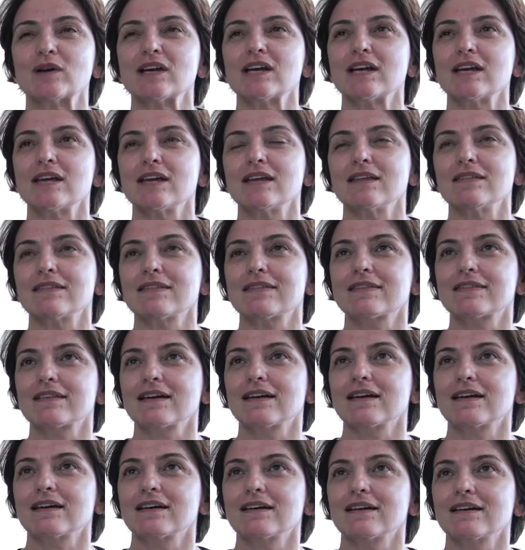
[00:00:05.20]
with
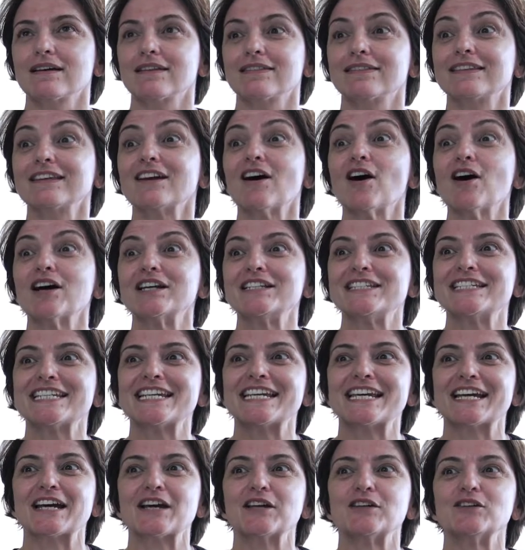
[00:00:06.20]
uh, the
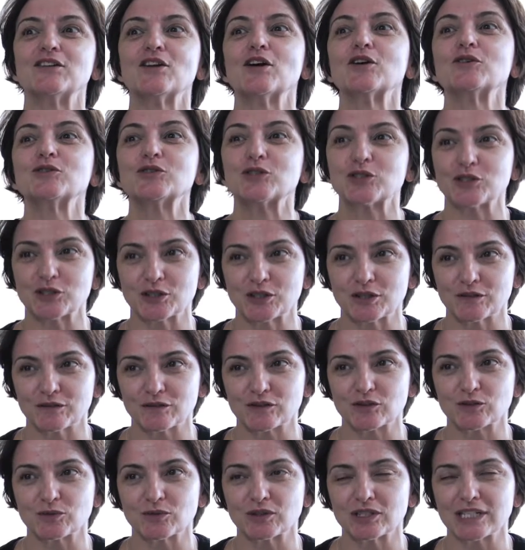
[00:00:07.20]
idea and notion
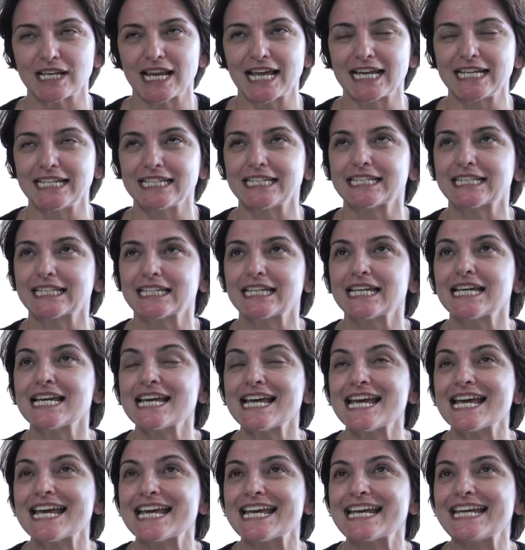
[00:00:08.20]
of Swan Lake
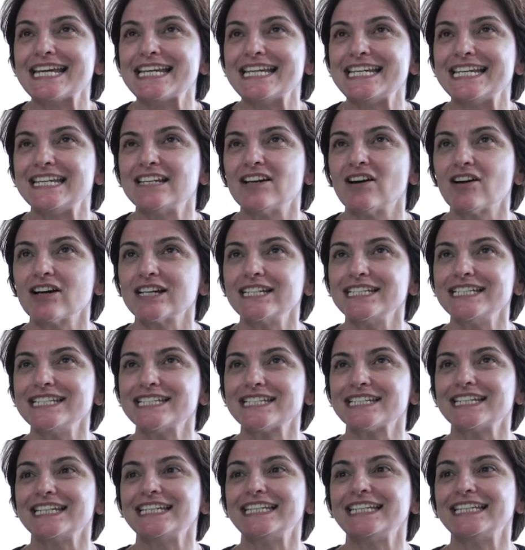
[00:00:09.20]
in
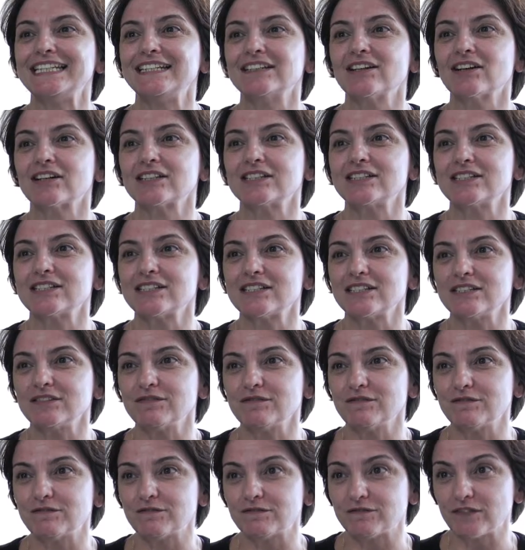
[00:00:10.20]

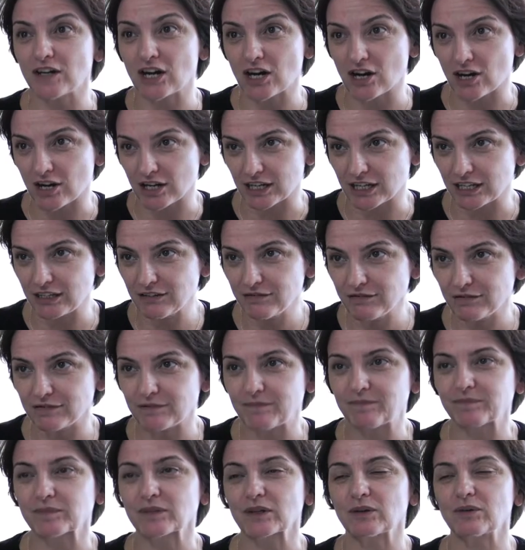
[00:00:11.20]
1995
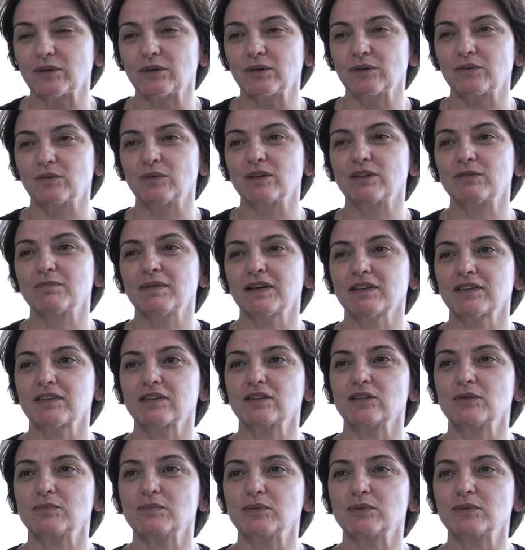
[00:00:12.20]
uh, with Matthew